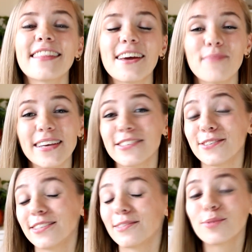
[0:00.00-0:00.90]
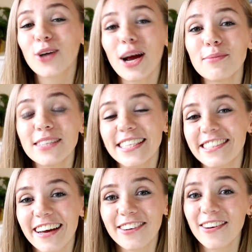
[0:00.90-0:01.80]
then make sure to subscribe to this
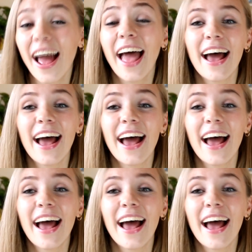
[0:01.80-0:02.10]
channel